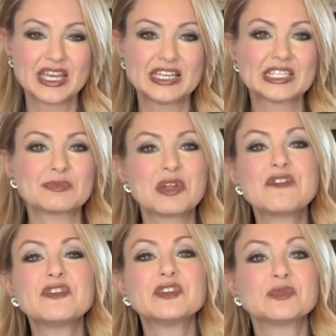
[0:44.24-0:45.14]

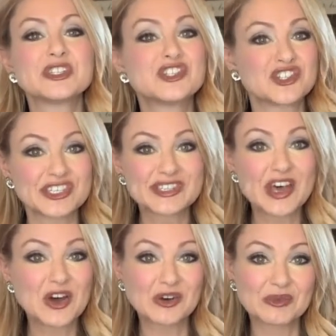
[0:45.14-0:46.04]
Springfield was just the
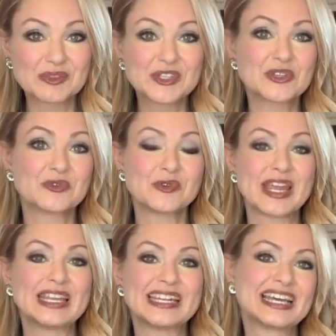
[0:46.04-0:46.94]
home to the
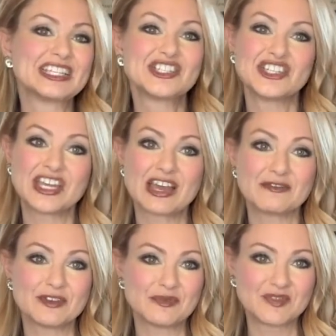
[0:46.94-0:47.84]
rated SGF
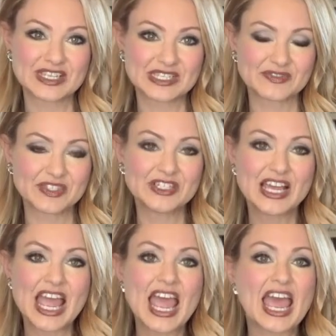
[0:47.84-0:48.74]
Film Festival
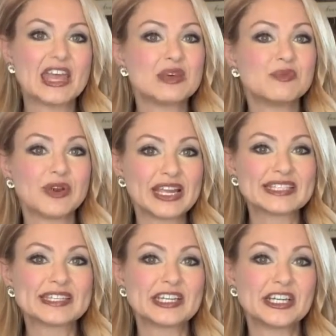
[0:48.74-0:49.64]
and the
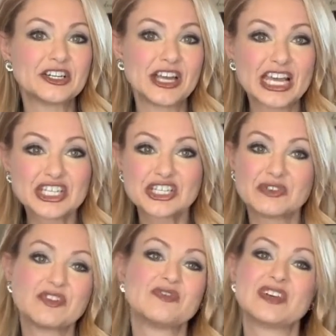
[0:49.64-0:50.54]
Branson International
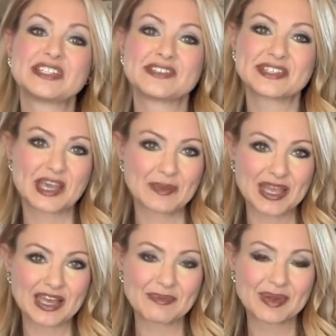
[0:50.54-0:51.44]
Film Festival is coming
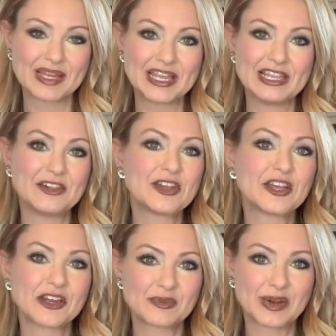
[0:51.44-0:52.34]
up. You can
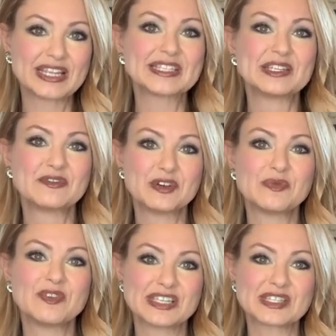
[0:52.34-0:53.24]
go to
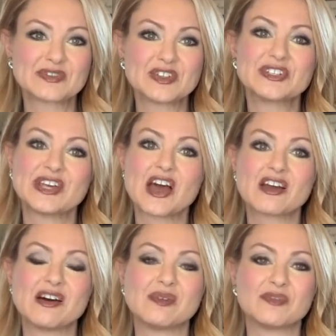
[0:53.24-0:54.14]

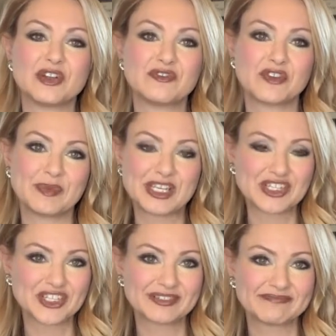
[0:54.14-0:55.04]
bransonfilmfestival.com for
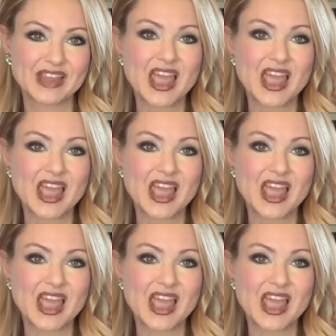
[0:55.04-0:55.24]
information.